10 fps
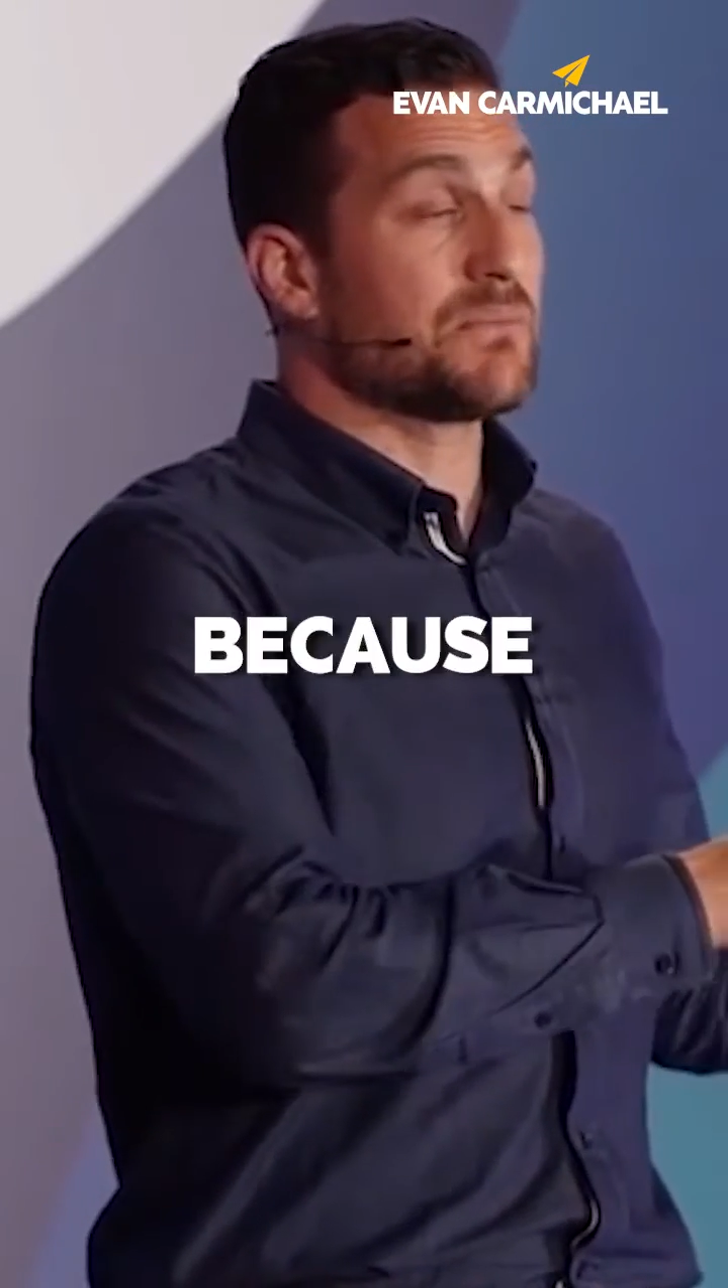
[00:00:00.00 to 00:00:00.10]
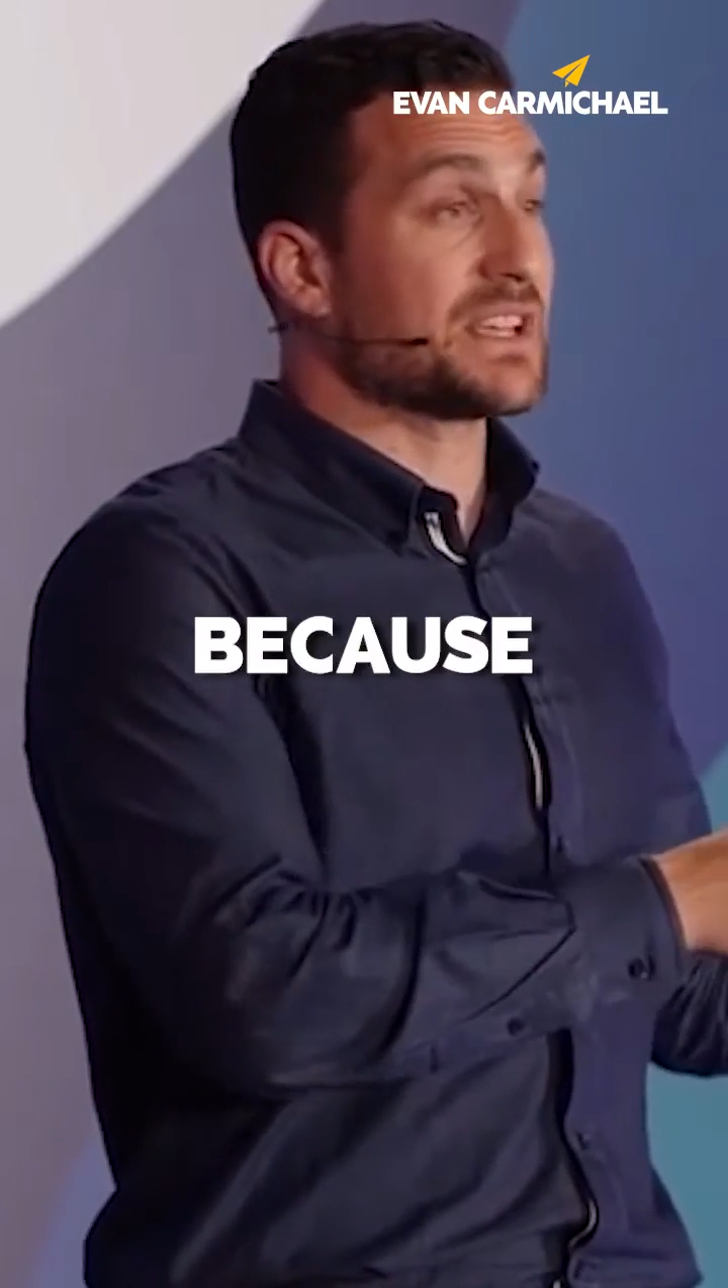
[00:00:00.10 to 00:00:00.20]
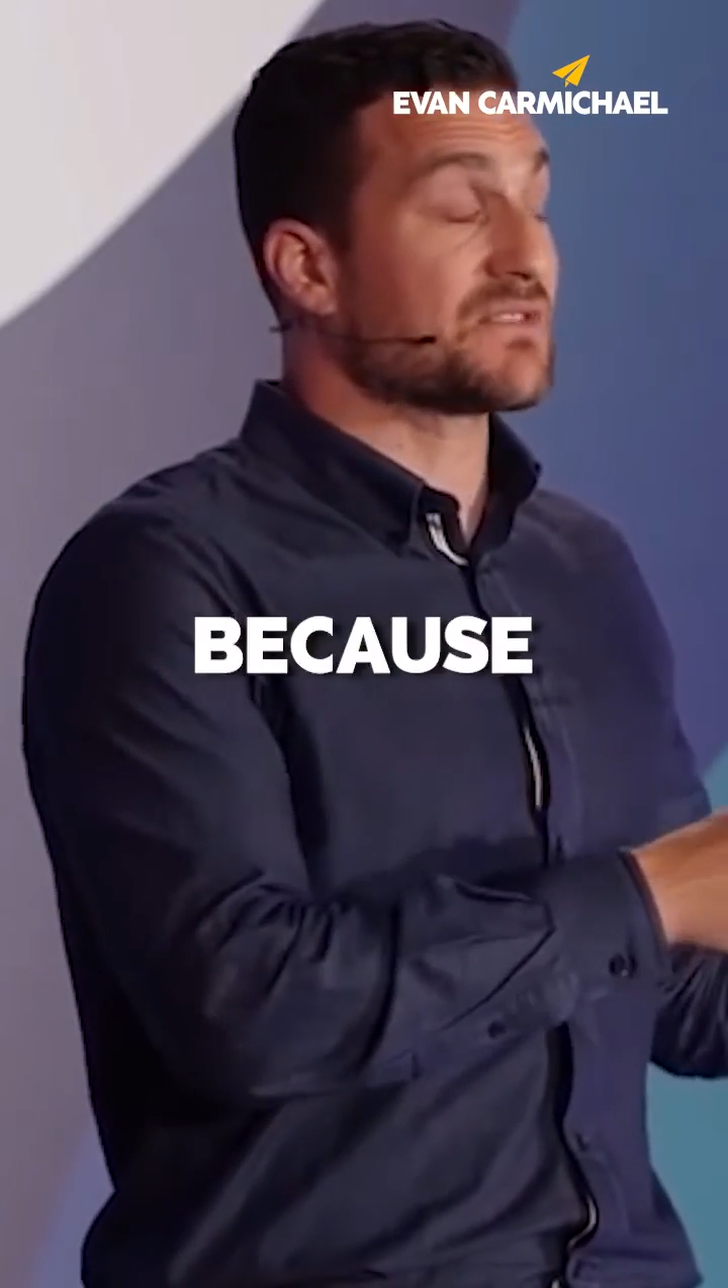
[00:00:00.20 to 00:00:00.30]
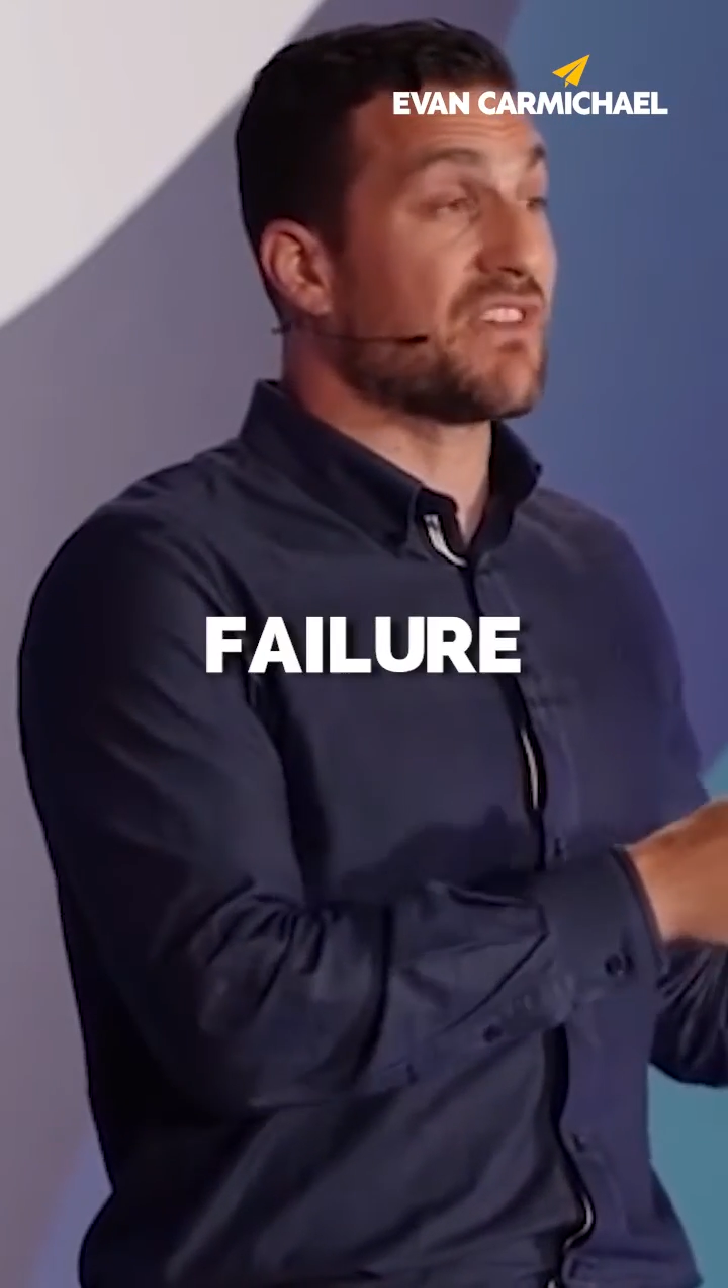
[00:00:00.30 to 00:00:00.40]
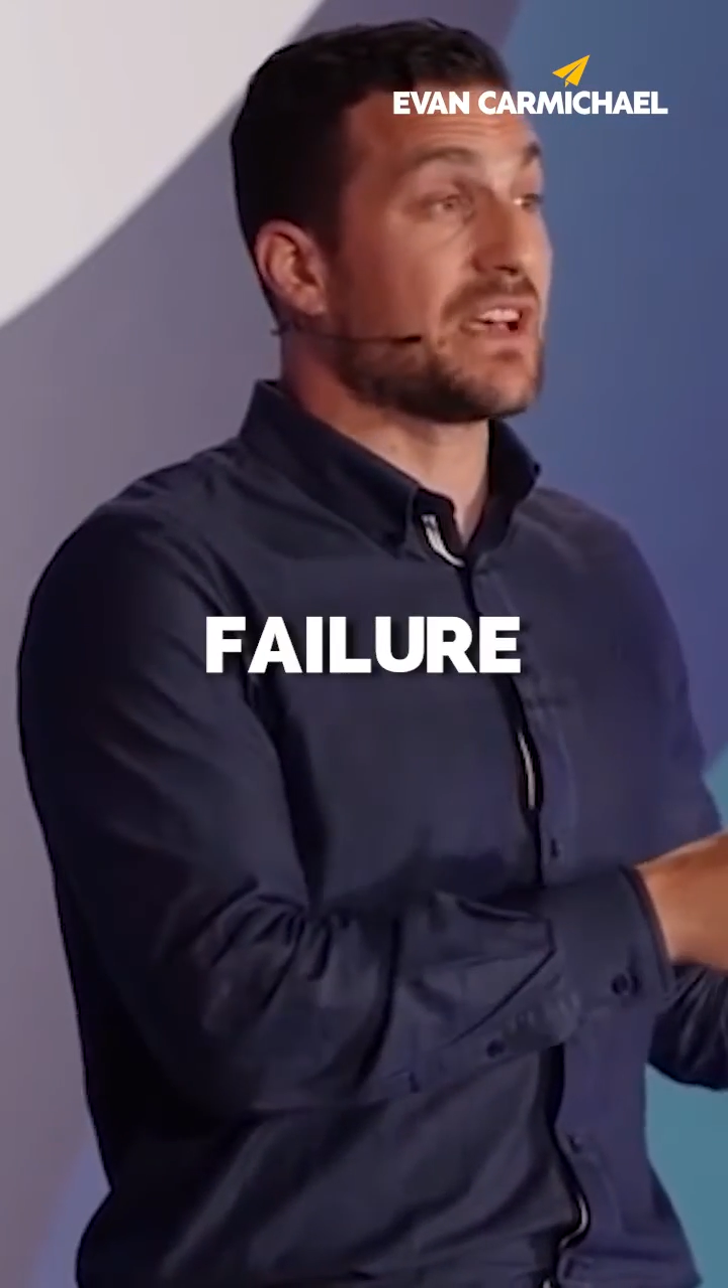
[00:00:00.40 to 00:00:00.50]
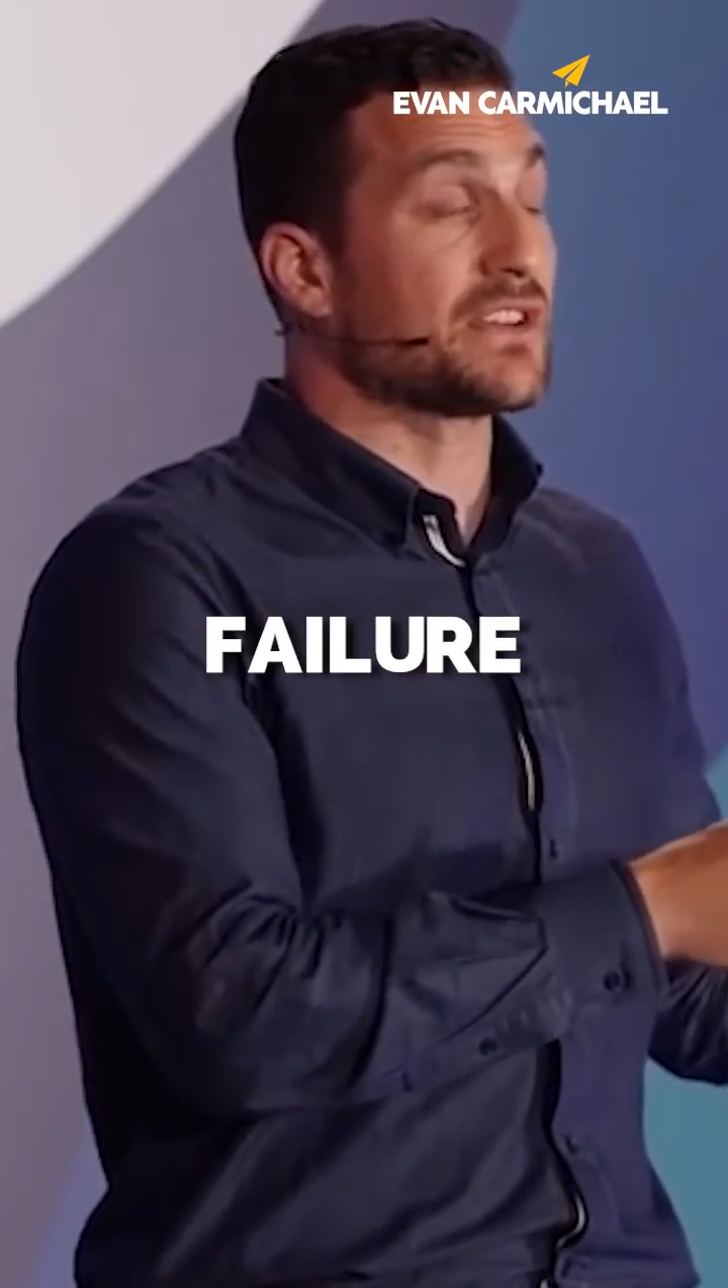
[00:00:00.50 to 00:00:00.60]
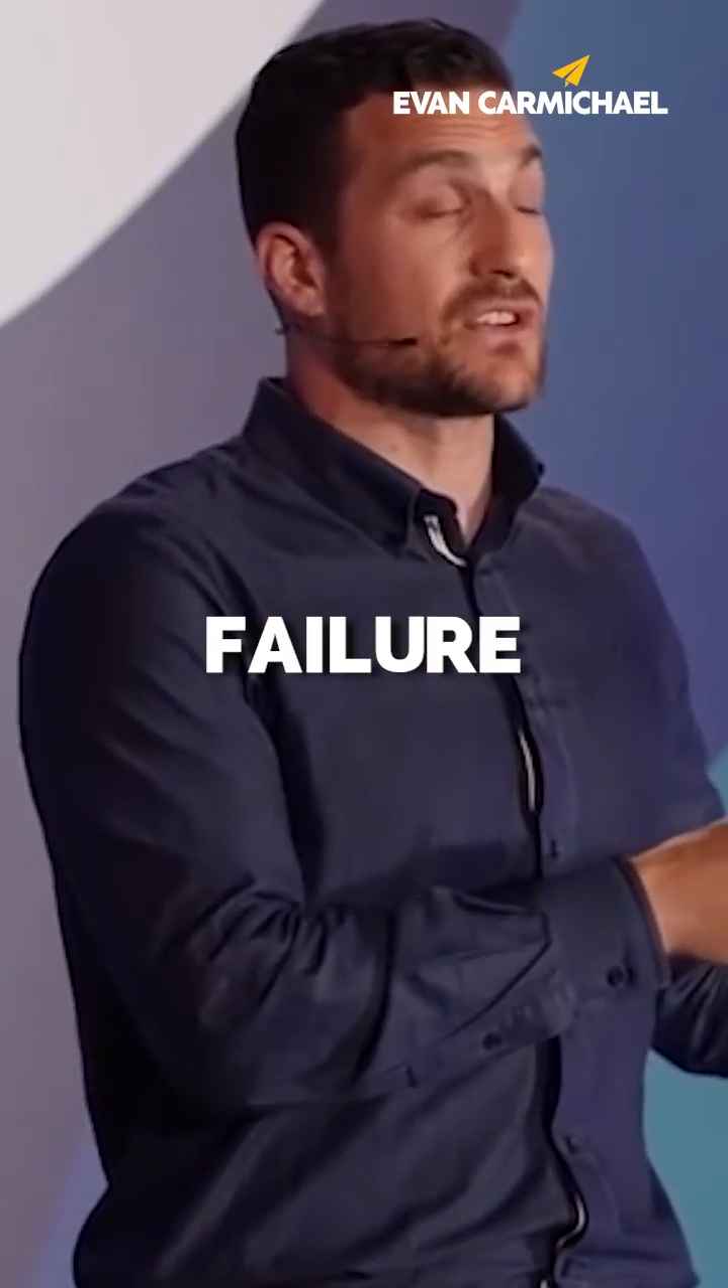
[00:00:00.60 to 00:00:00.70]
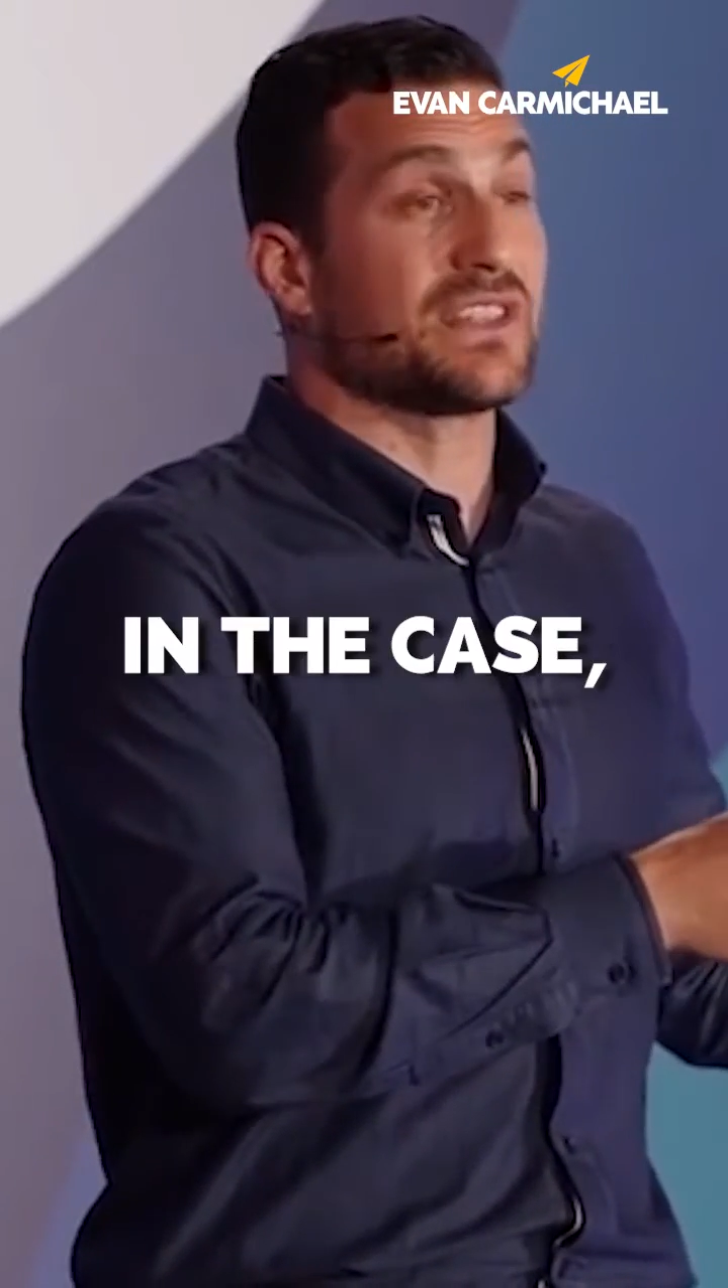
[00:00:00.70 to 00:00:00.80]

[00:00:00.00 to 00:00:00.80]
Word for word: because failure